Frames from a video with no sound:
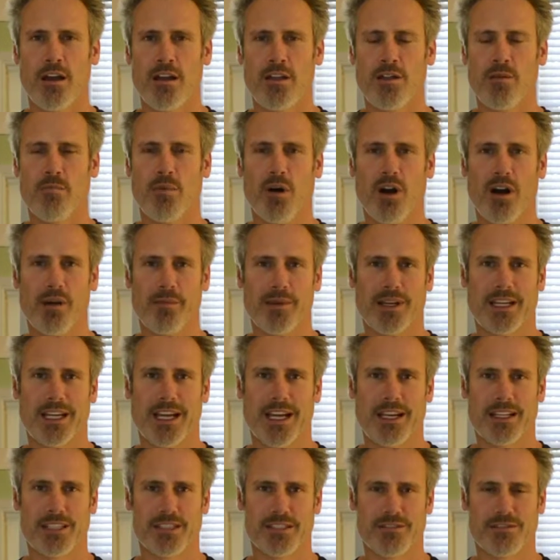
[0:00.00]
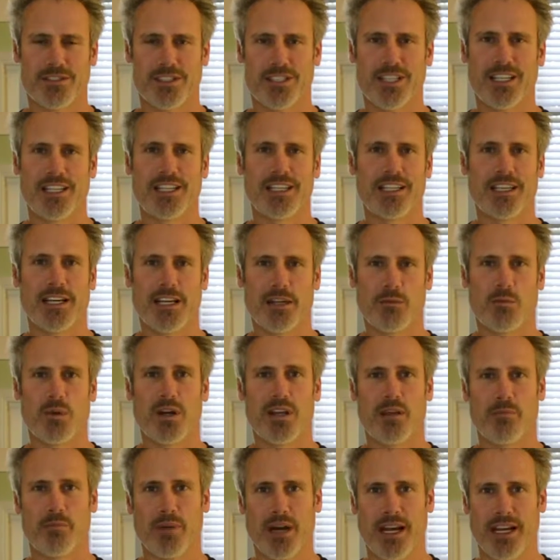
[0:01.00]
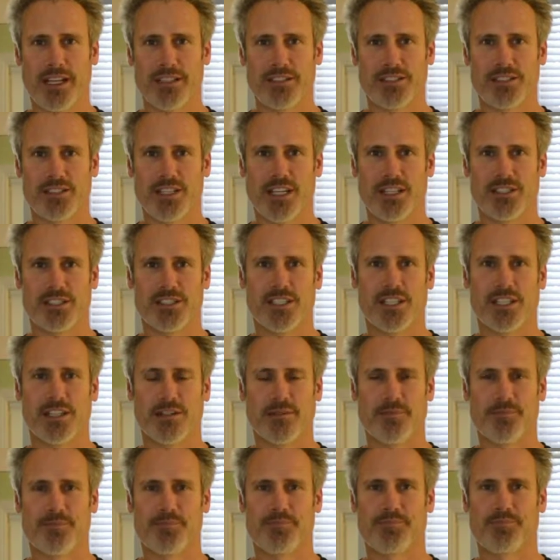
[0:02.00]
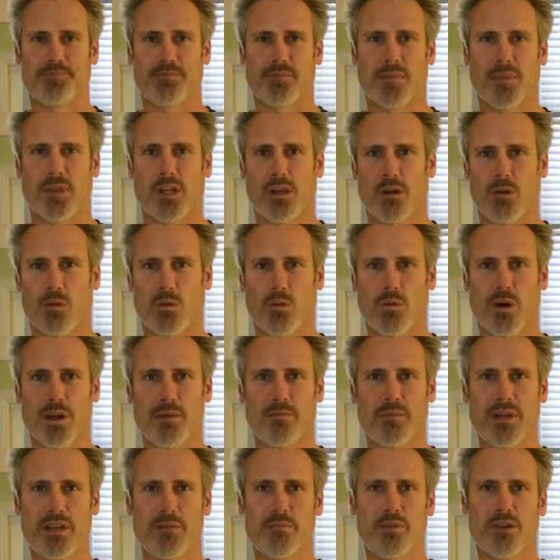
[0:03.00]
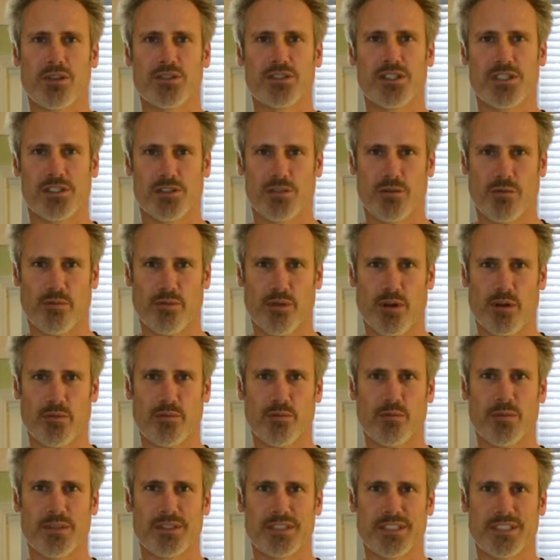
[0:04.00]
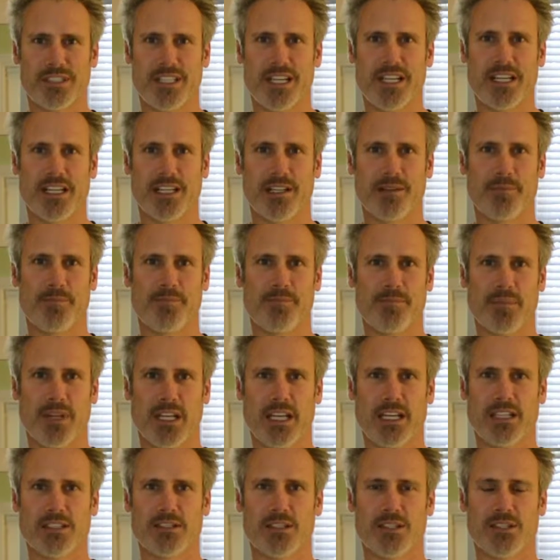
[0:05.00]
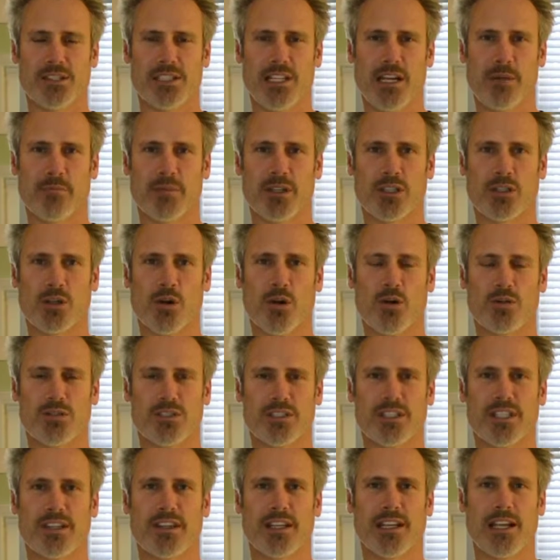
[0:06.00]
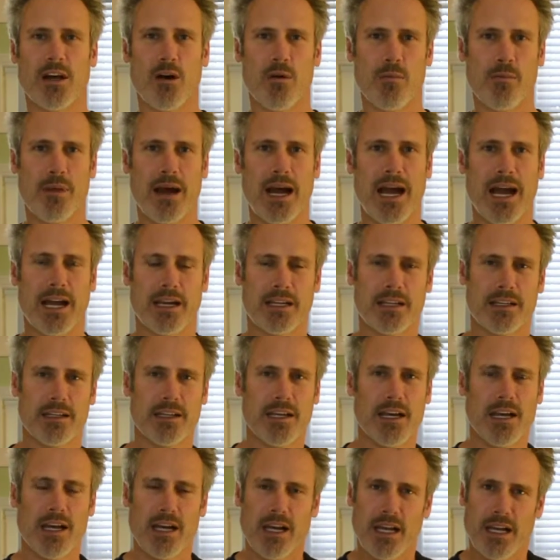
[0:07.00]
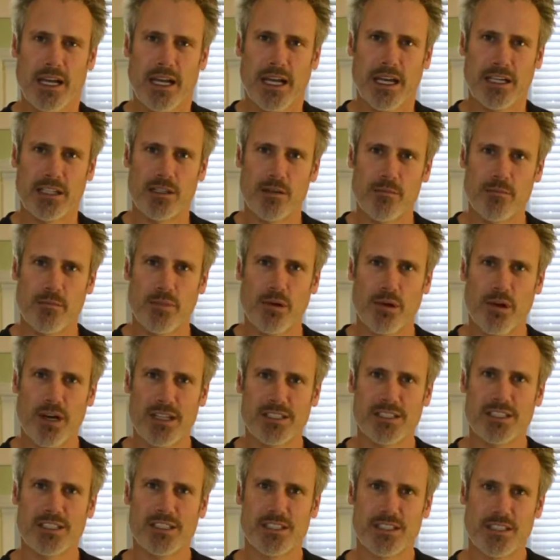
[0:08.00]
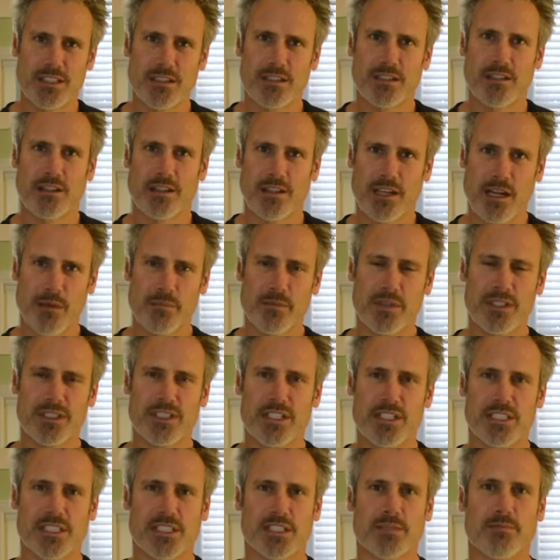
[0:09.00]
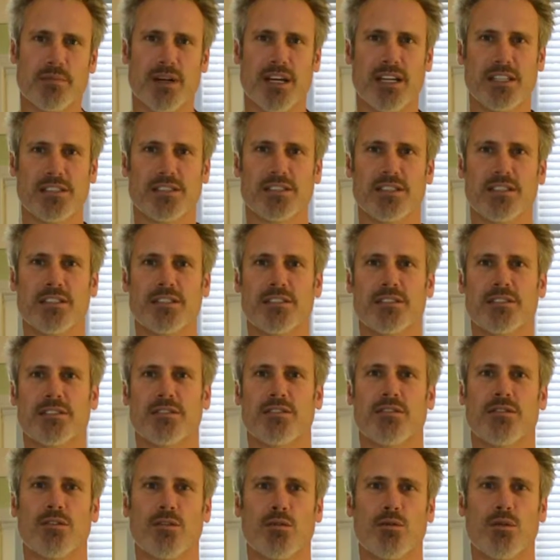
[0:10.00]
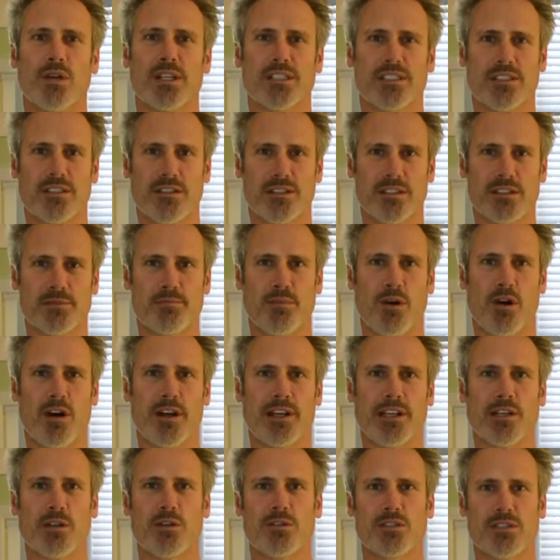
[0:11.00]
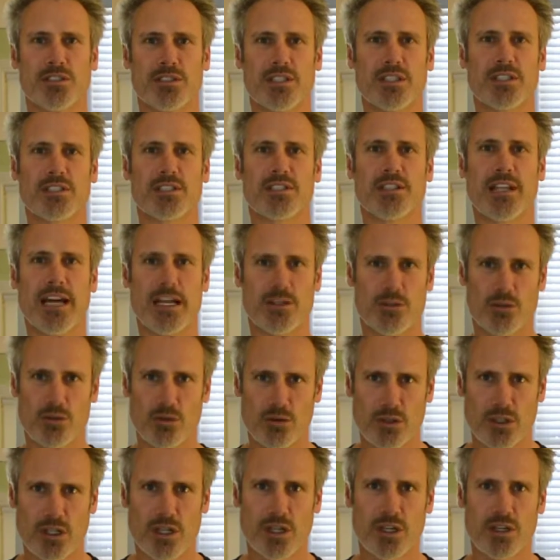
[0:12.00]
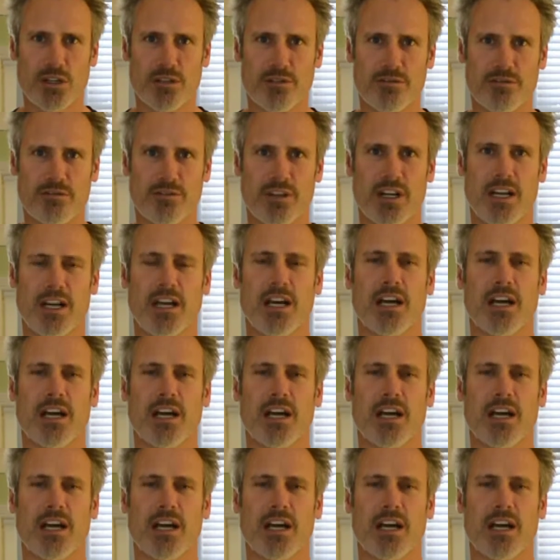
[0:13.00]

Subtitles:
The biomechanics of sitting and where the pain sets in. One big positional problem with sitting is the slump it causes in the lower back. It compresses the lumbar disc spaces, the rest of the spine loses its natural curve